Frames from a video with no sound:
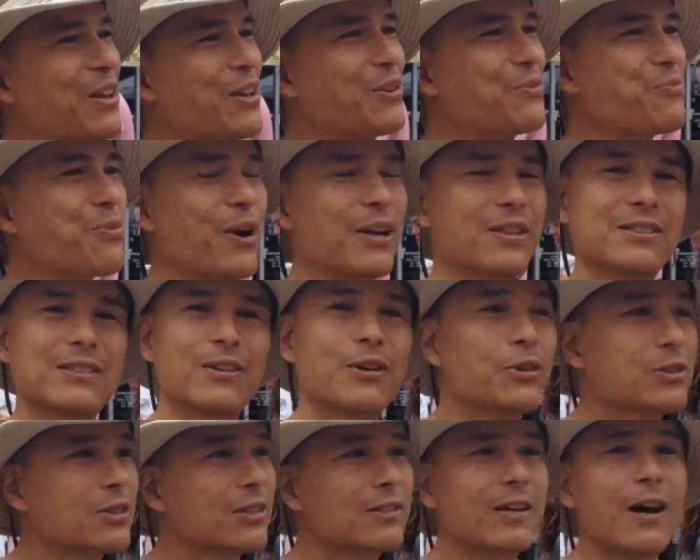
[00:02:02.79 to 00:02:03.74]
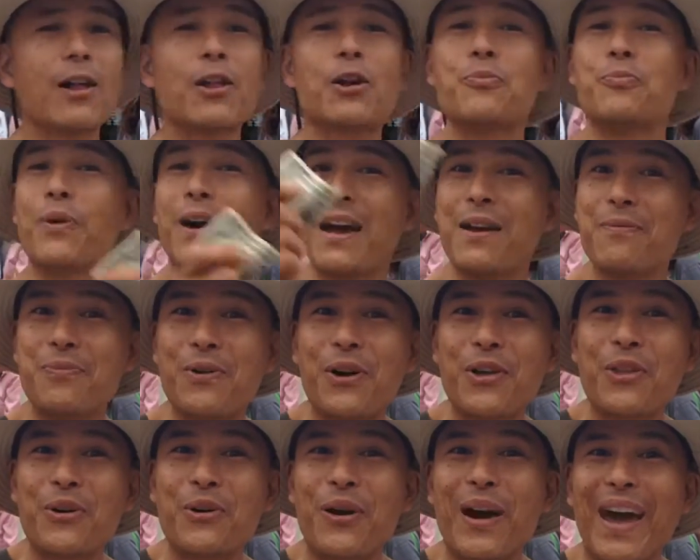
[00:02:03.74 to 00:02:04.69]
you, Preston. Oh, it's $1 bite,
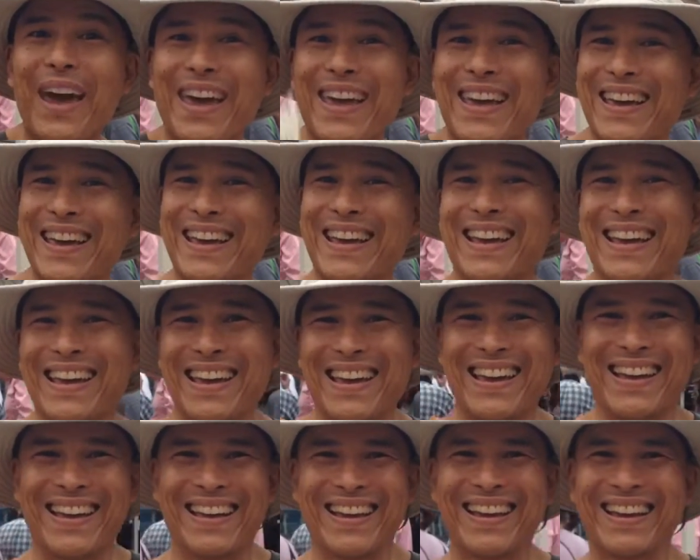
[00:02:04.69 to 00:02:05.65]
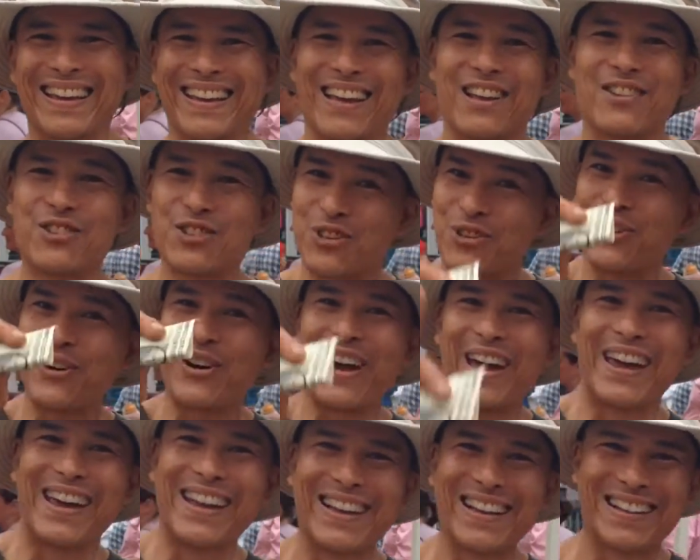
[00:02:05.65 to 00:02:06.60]
by the way.
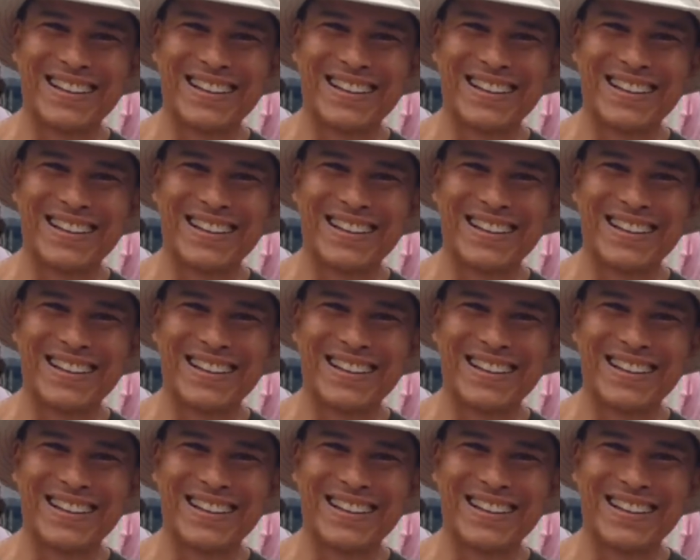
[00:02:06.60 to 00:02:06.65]
Enjoy.